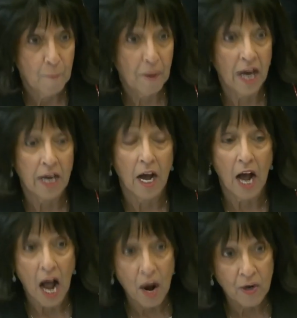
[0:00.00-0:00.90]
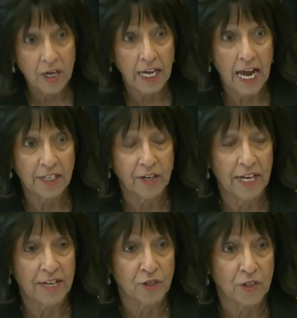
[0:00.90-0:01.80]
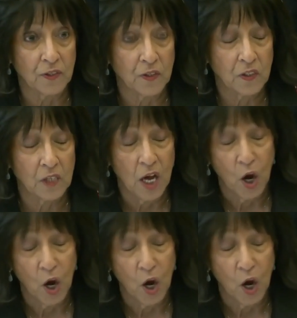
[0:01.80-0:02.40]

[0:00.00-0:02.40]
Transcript: By our calculations,